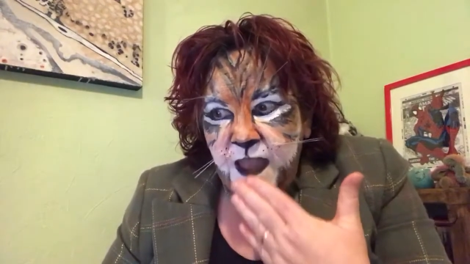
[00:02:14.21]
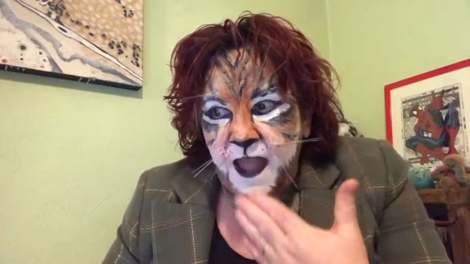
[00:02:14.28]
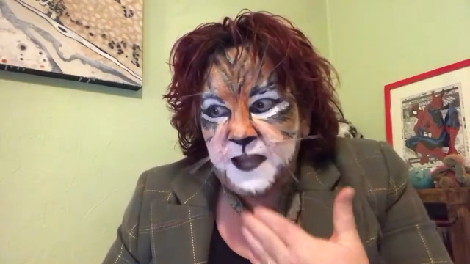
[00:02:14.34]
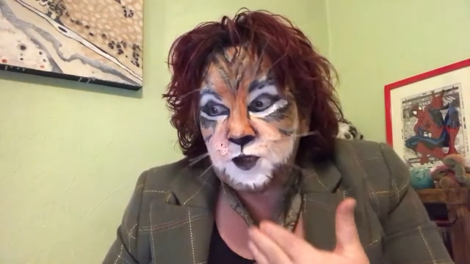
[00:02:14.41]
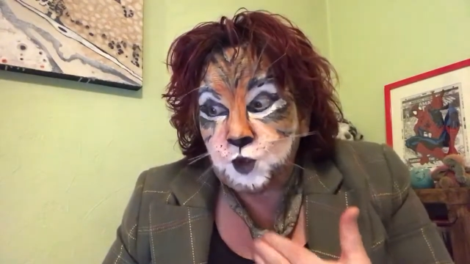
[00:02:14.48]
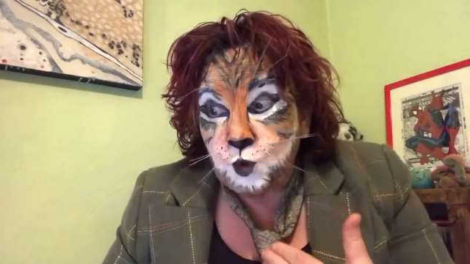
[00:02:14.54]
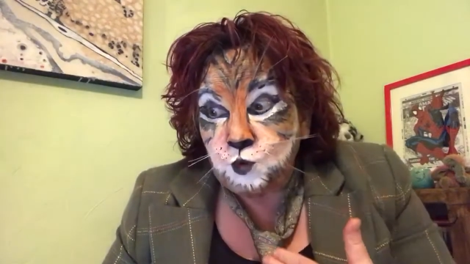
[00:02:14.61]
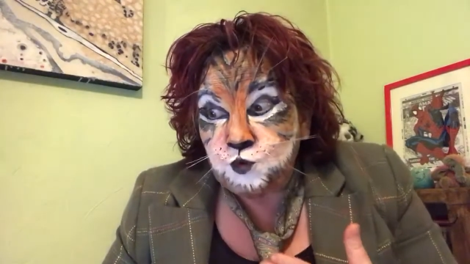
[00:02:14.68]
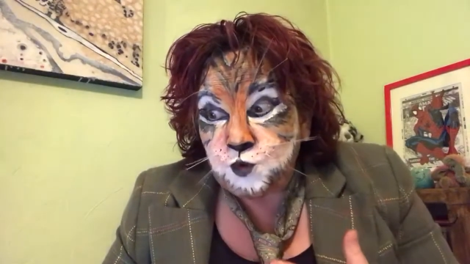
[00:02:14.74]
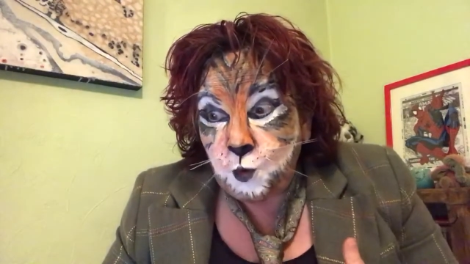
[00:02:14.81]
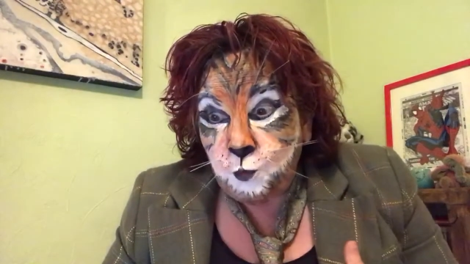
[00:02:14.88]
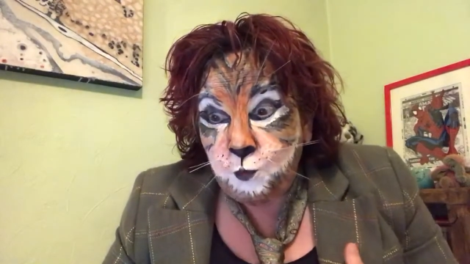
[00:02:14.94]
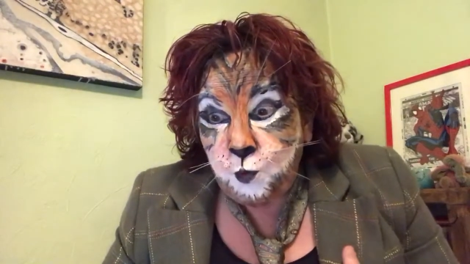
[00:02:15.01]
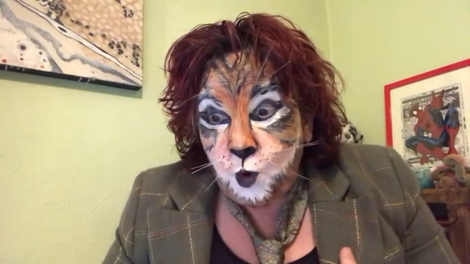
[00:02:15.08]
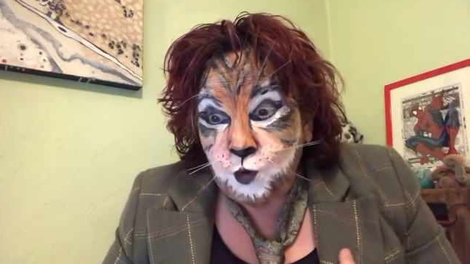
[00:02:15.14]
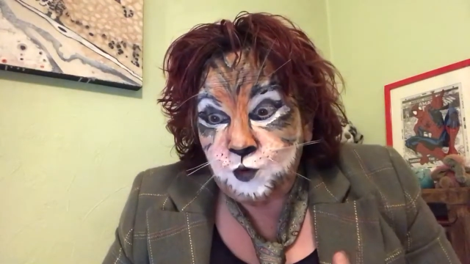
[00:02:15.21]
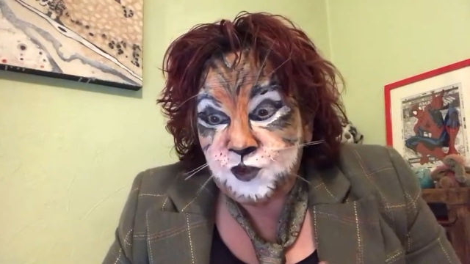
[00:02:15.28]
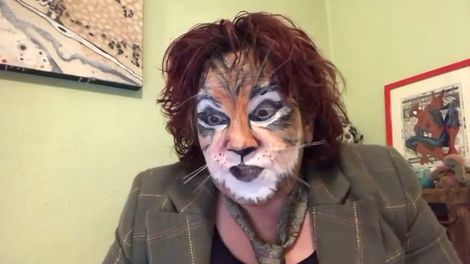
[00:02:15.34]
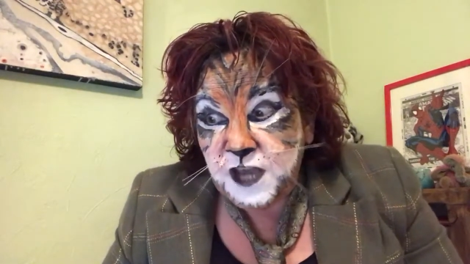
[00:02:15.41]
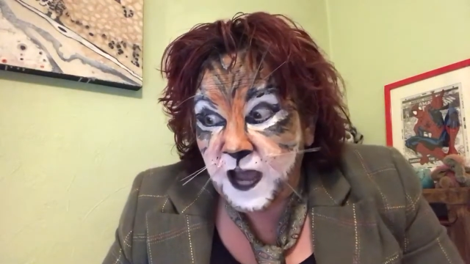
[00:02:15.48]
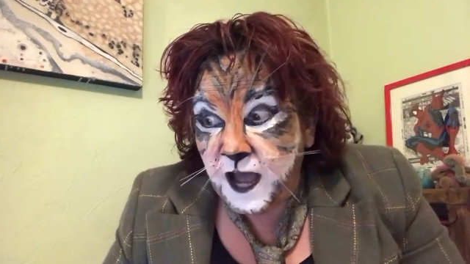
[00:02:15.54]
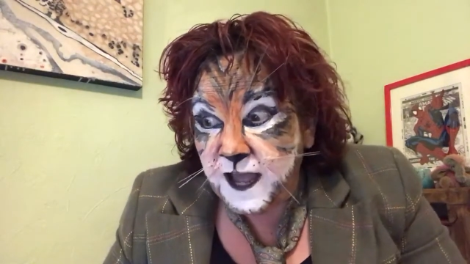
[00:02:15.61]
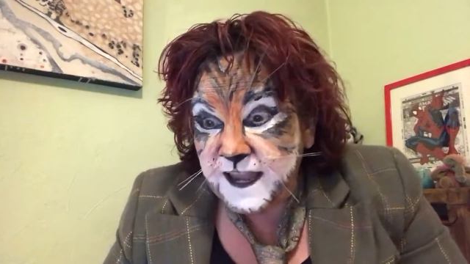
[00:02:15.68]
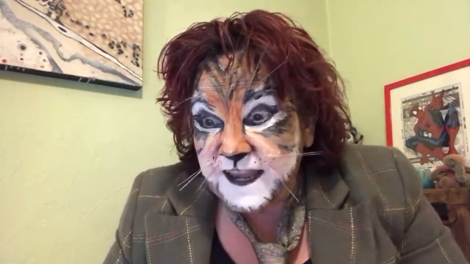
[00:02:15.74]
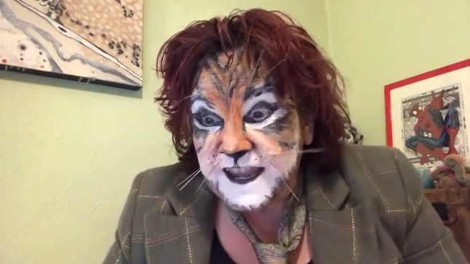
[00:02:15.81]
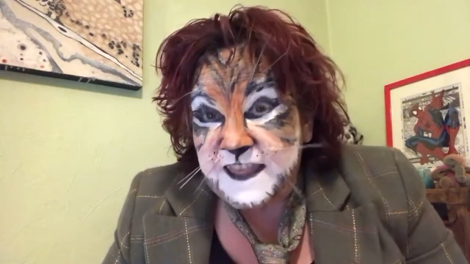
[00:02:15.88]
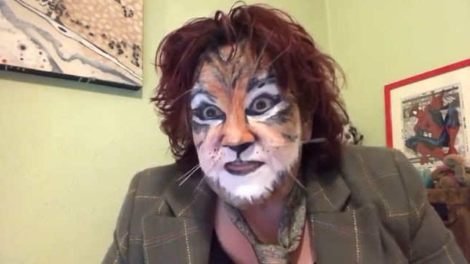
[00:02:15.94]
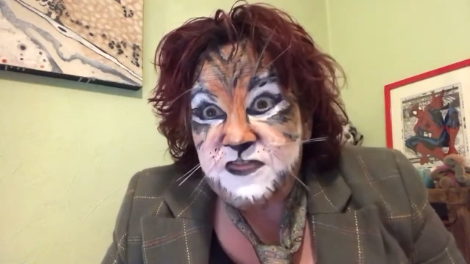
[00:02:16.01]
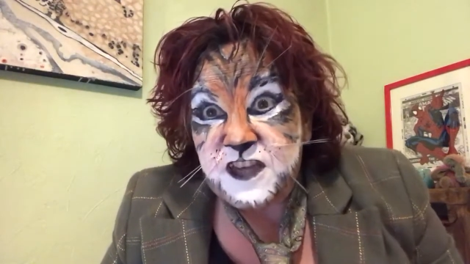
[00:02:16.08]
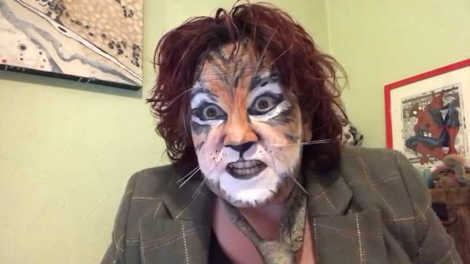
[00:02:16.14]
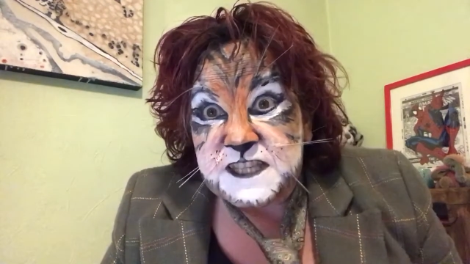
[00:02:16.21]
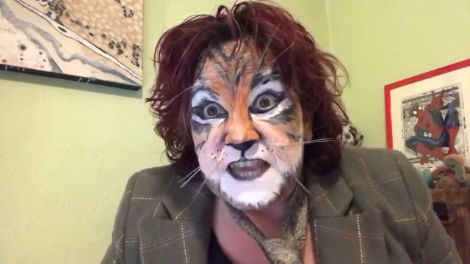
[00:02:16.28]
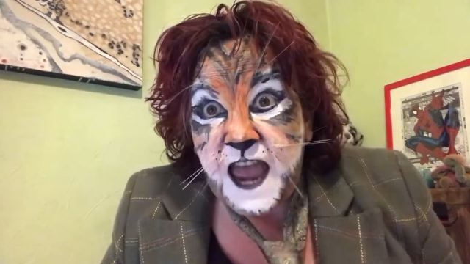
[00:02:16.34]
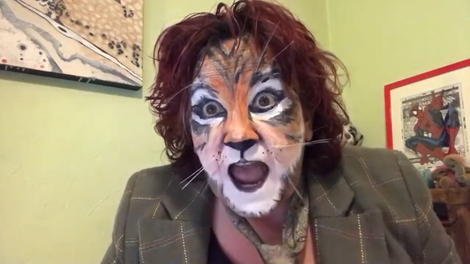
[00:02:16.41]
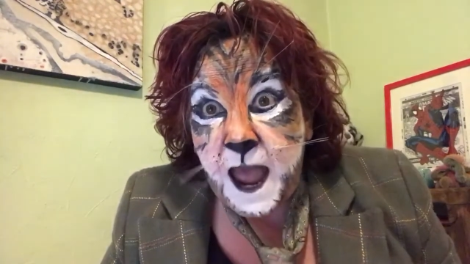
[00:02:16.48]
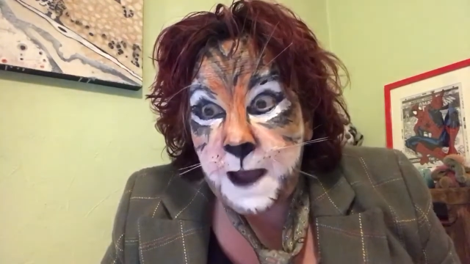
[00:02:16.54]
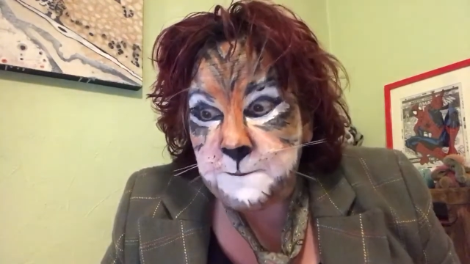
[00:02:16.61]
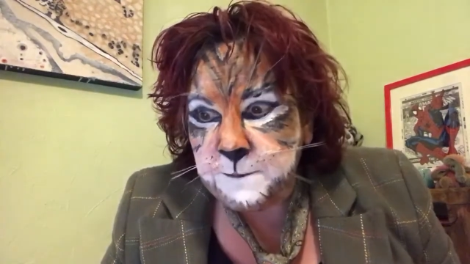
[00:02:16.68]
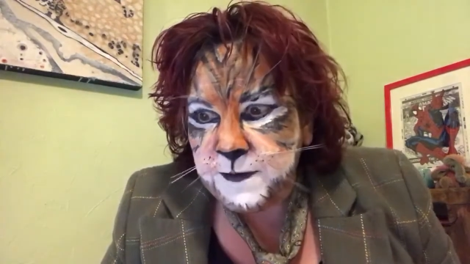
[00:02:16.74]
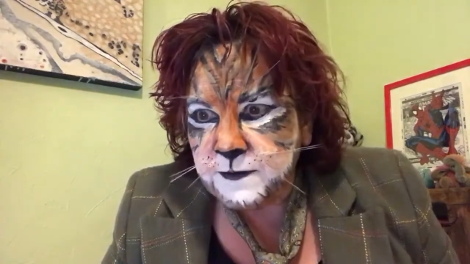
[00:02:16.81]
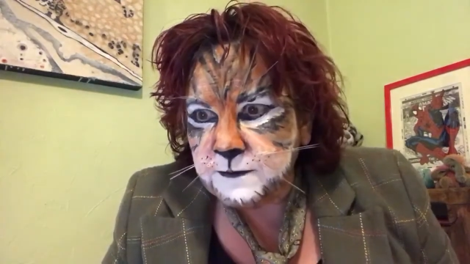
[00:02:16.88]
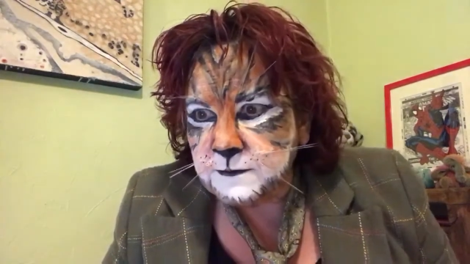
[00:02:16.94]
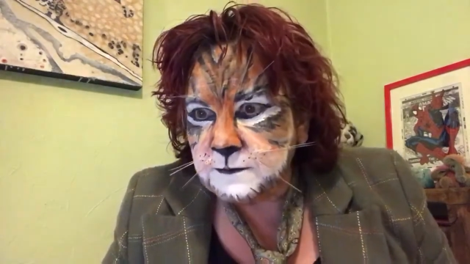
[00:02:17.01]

and all the water in the tap.